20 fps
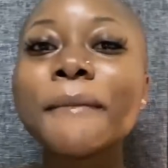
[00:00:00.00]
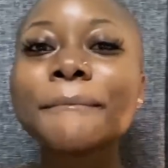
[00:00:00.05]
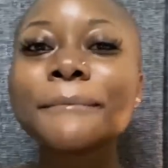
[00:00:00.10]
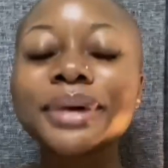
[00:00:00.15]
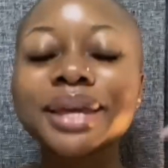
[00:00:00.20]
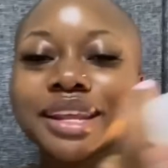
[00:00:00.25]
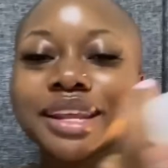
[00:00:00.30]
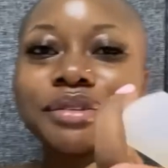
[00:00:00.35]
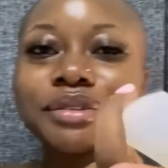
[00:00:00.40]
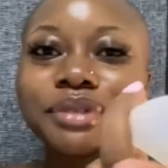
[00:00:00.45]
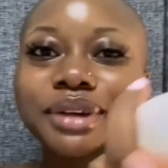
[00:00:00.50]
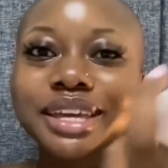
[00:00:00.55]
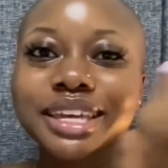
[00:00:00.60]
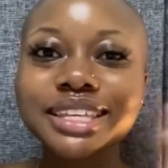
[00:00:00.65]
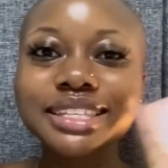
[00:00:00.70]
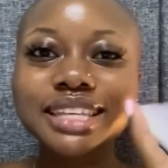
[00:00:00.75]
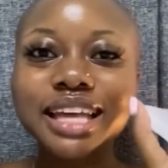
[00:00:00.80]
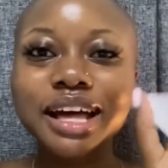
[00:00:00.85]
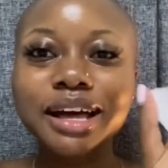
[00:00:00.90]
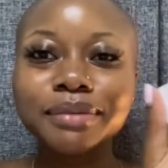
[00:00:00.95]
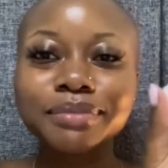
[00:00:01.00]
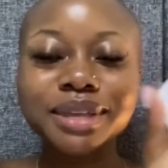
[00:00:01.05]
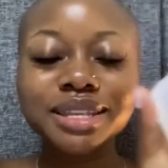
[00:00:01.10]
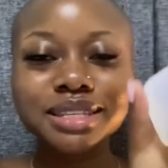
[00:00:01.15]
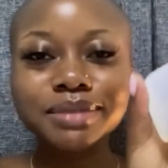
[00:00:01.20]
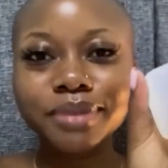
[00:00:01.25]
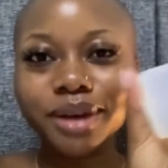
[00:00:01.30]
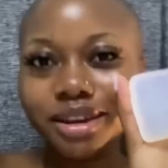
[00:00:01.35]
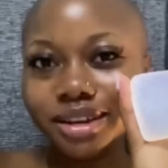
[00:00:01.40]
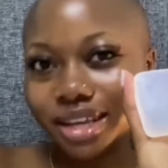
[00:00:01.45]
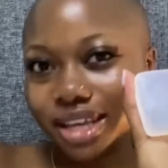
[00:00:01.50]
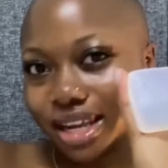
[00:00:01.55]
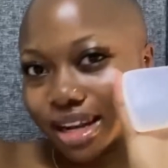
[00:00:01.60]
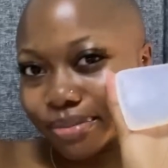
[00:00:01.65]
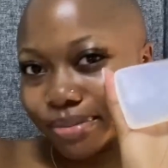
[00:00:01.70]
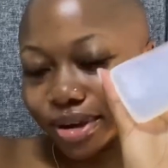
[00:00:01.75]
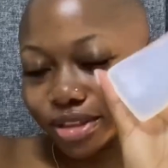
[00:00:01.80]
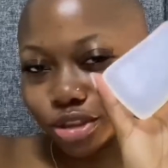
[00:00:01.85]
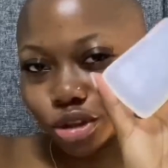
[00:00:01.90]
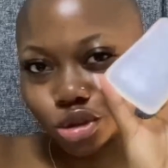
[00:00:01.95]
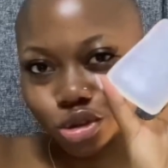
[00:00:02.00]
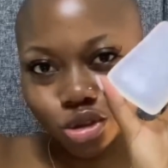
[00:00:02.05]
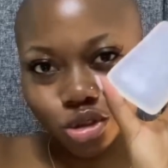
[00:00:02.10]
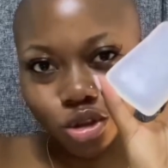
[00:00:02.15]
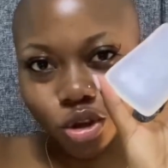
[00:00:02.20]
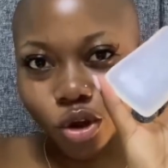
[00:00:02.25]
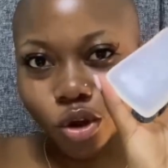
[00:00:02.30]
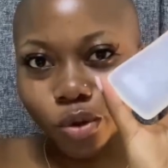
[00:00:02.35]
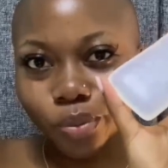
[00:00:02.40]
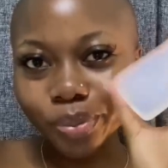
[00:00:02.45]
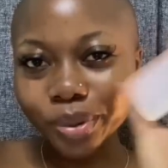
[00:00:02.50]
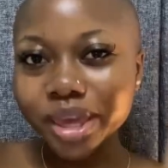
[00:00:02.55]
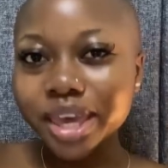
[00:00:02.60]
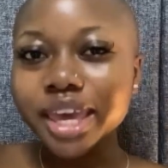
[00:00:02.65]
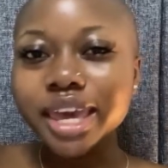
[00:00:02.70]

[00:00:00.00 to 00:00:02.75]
But anyways, um, that's about it about the soap.